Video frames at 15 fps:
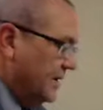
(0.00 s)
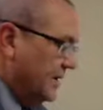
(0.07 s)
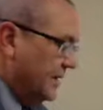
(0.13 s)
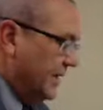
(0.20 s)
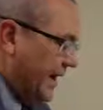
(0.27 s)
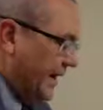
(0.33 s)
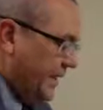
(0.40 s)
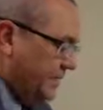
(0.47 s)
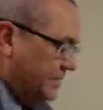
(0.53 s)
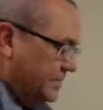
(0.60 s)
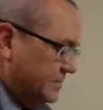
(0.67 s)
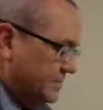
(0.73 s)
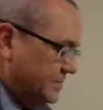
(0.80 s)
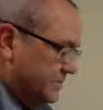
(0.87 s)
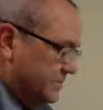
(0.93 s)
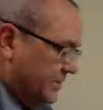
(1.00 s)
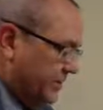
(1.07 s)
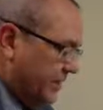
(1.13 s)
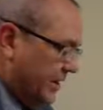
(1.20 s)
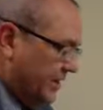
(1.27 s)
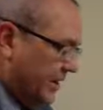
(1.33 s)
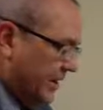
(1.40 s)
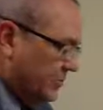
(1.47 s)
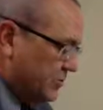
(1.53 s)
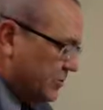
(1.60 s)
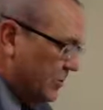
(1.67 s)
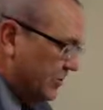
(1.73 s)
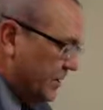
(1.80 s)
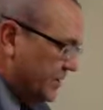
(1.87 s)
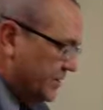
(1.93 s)
Now, the thing that I was
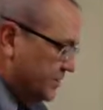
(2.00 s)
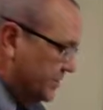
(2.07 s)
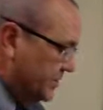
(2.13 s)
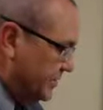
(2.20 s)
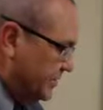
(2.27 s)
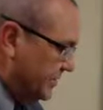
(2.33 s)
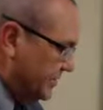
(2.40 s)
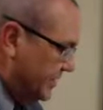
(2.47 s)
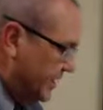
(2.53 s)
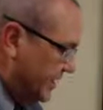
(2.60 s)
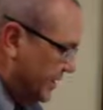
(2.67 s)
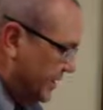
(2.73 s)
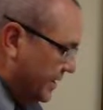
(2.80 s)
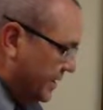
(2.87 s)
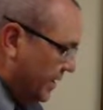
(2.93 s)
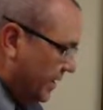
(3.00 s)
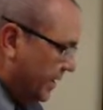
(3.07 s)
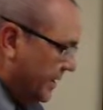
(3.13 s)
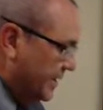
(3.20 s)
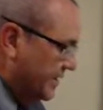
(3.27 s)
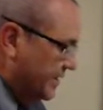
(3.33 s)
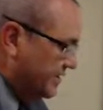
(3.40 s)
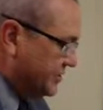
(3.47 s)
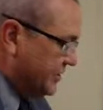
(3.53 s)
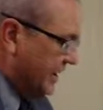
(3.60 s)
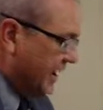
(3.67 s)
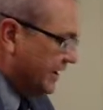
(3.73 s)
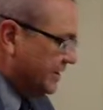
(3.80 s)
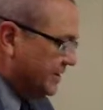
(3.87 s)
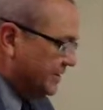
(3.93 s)
wanting us to key in on is the
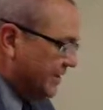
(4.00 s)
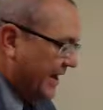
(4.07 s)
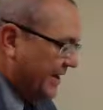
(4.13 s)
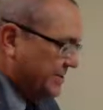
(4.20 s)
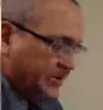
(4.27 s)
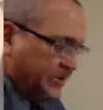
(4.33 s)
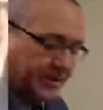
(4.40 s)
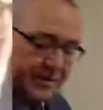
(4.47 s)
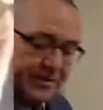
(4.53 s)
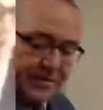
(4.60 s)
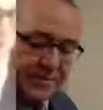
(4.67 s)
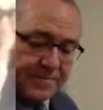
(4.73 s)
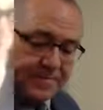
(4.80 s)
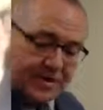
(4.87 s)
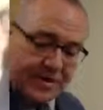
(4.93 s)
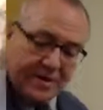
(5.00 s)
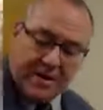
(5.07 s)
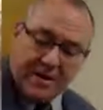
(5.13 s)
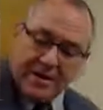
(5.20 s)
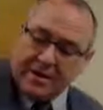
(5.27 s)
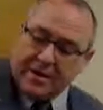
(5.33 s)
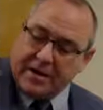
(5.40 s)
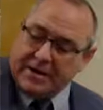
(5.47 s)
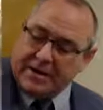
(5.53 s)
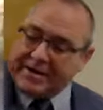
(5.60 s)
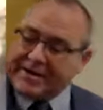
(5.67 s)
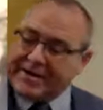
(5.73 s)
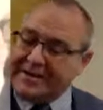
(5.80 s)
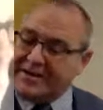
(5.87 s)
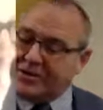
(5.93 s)
ideal of accents.
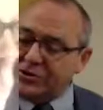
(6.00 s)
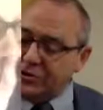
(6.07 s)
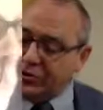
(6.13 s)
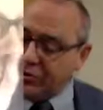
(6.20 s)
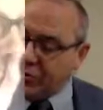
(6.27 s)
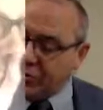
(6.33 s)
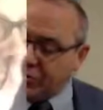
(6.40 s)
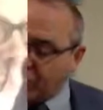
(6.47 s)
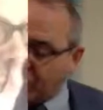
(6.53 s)
In your